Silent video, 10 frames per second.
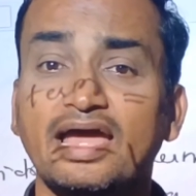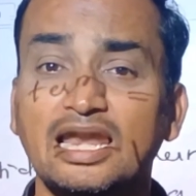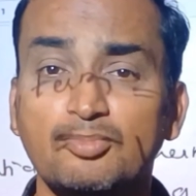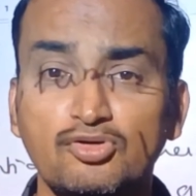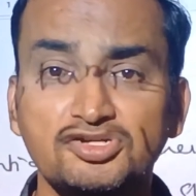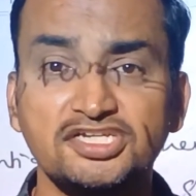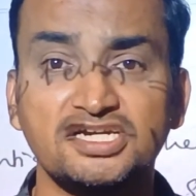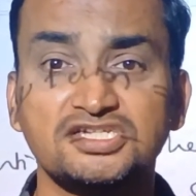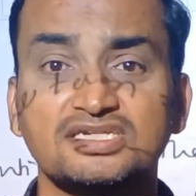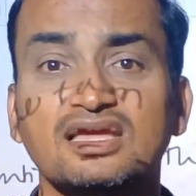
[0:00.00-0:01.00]
Helmholtz
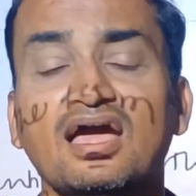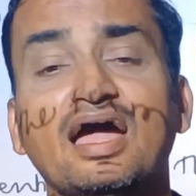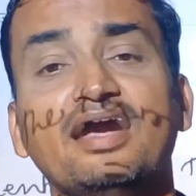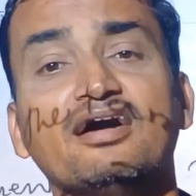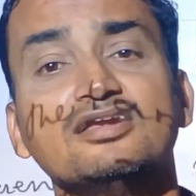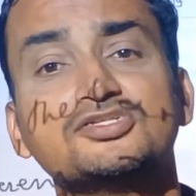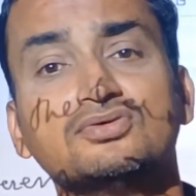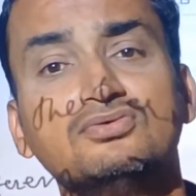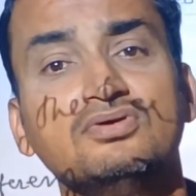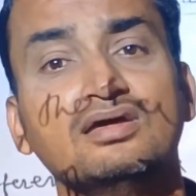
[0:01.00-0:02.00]
energy, and
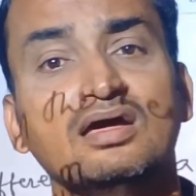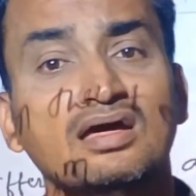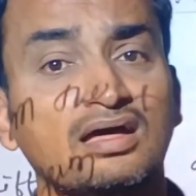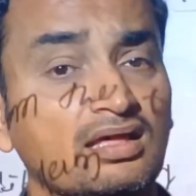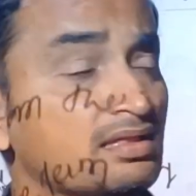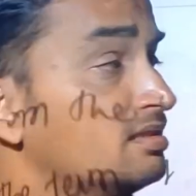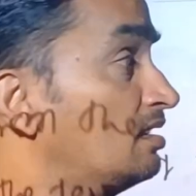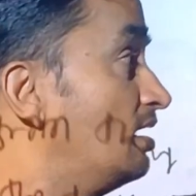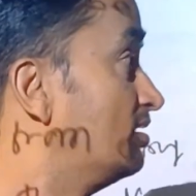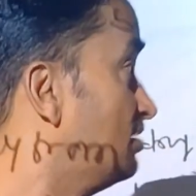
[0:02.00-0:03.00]
also
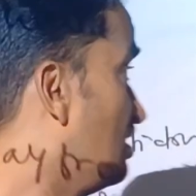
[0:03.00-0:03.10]
the